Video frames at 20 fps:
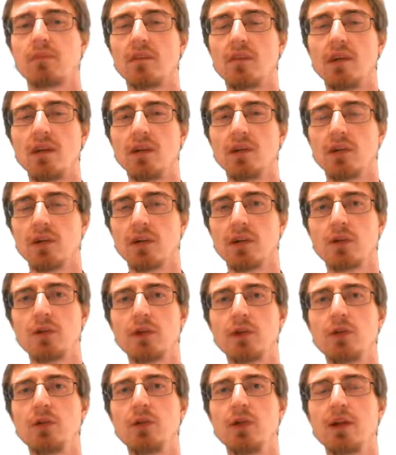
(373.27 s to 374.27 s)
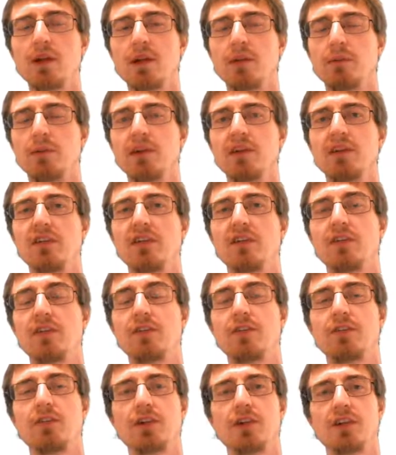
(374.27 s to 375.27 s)
So there were two arguments. The
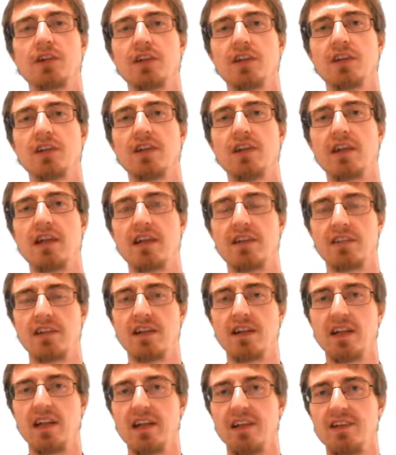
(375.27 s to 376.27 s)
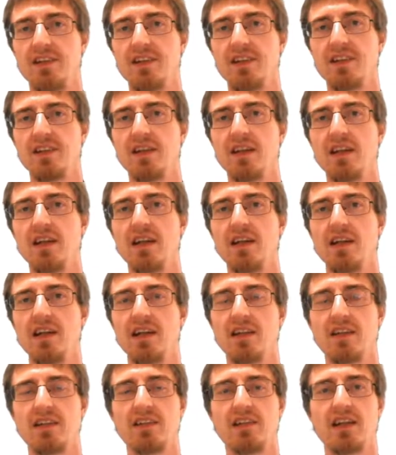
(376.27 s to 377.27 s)
first is the destination and
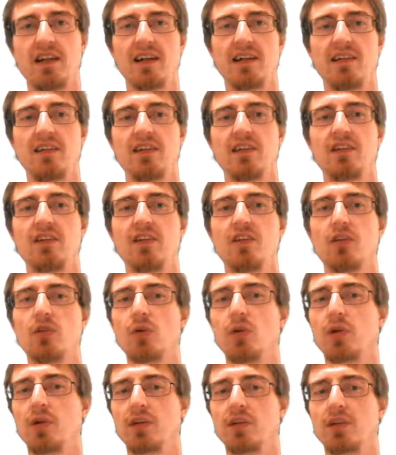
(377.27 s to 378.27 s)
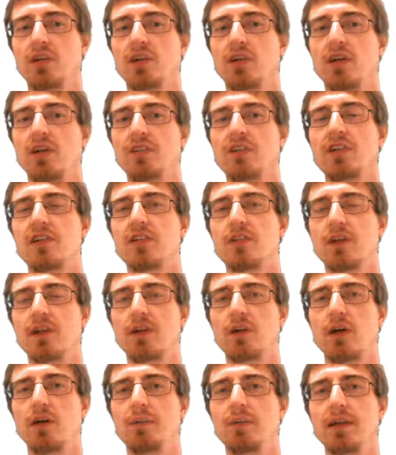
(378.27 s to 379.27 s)
the second is the source of the string
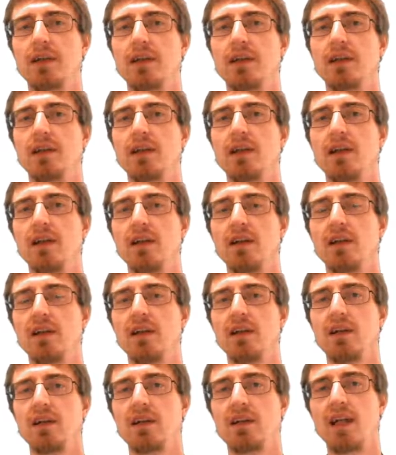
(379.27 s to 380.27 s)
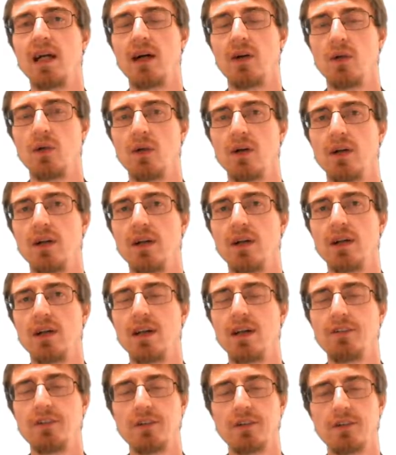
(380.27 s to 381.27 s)
copy. Now,
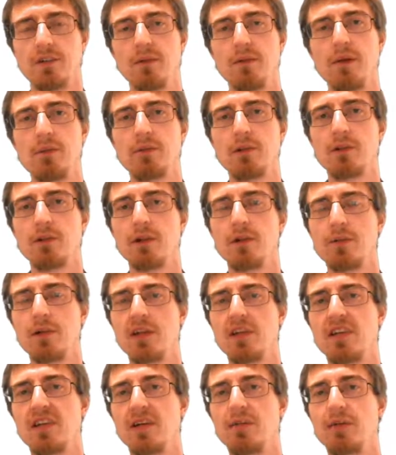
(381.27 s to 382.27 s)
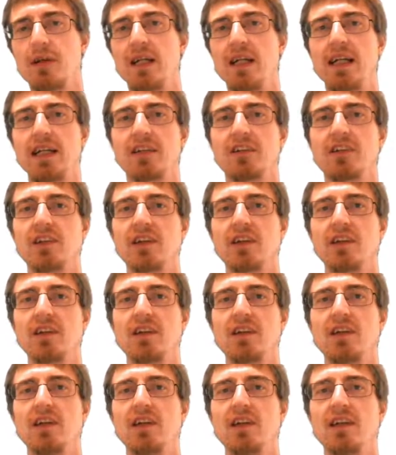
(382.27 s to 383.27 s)
if we remember from the assembly lecture,
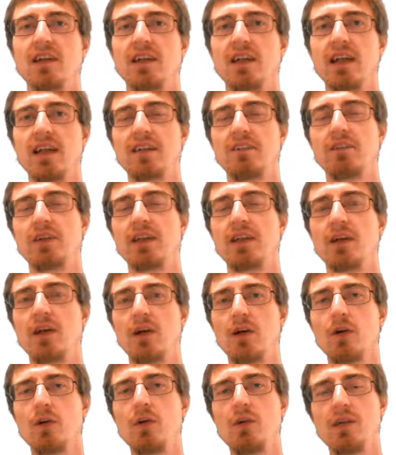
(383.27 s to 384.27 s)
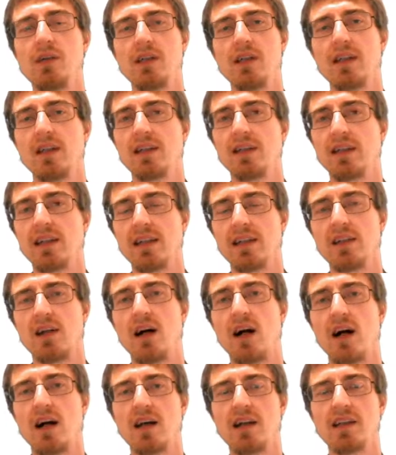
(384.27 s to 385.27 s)
then we know that the
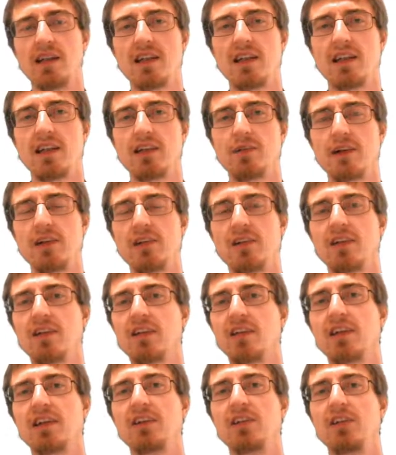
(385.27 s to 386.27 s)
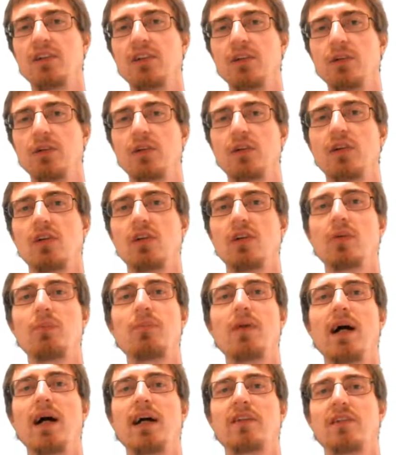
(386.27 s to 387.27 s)
RDI register is used to
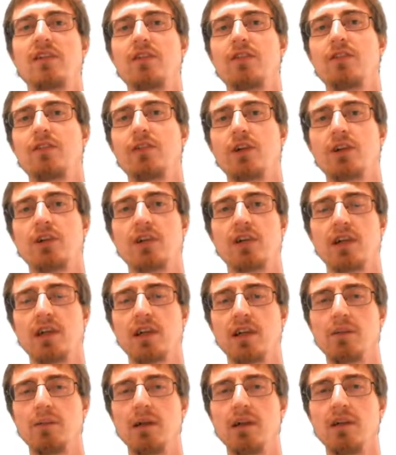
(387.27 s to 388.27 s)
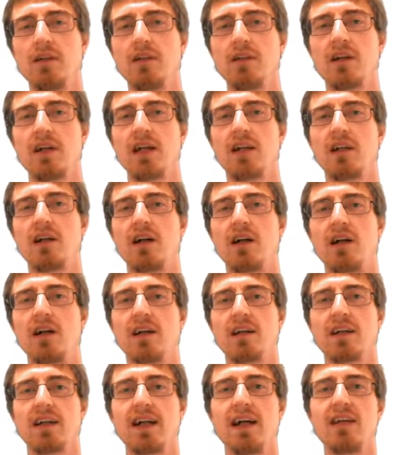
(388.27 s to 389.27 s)
pass the first argument and the
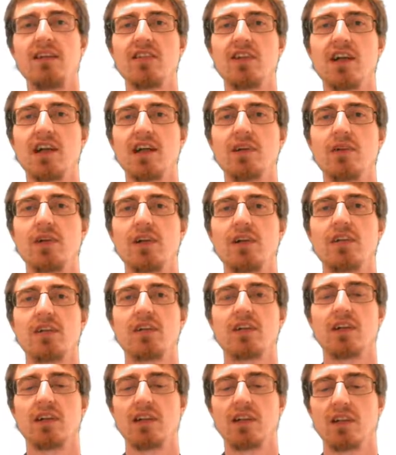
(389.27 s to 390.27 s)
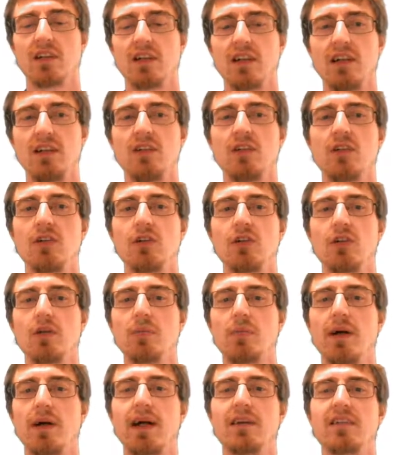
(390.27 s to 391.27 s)
RSI register is used to
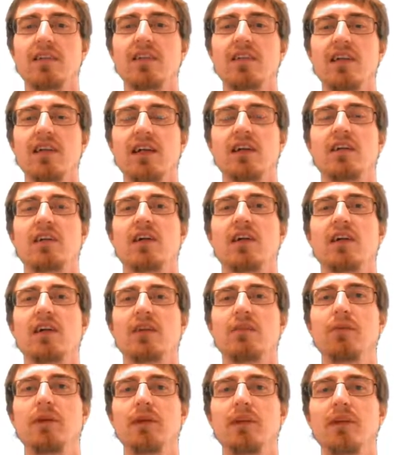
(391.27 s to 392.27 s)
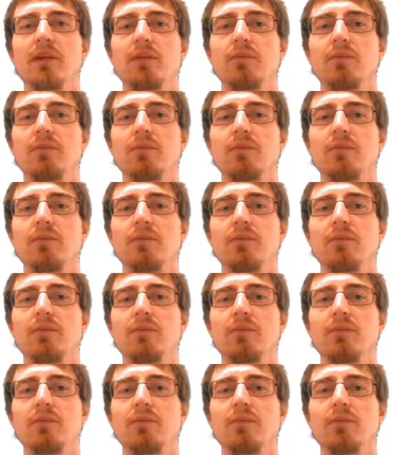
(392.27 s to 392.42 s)
pass the second argument.